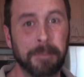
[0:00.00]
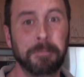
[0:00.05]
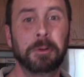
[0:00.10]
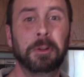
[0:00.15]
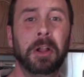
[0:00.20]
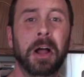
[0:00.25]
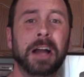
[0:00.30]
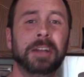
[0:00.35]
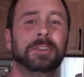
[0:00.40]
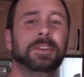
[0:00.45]
I'm
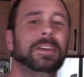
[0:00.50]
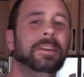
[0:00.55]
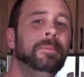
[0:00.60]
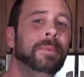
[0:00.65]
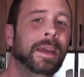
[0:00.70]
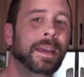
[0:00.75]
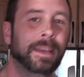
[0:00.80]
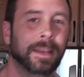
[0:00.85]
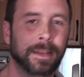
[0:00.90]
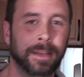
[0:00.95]
glad you could
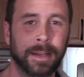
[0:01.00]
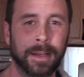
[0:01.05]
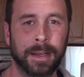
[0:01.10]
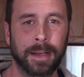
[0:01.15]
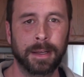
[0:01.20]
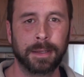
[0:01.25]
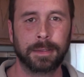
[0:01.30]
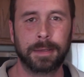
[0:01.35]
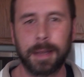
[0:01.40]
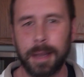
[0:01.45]
make it.
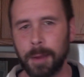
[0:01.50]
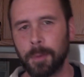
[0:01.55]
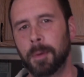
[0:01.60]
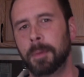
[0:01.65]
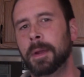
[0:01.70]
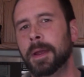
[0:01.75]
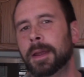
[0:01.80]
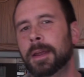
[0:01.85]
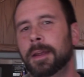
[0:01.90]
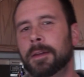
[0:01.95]
Today
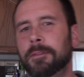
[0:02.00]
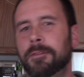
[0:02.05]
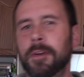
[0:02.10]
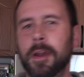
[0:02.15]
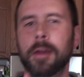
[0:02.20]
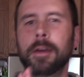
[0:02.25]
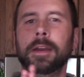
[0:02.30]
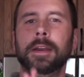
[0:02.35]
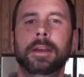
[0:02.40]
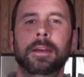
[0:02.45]
we're making a
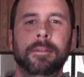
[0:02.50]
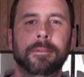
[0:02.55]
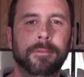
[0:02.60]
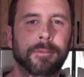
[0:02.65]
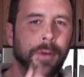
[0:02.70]
very,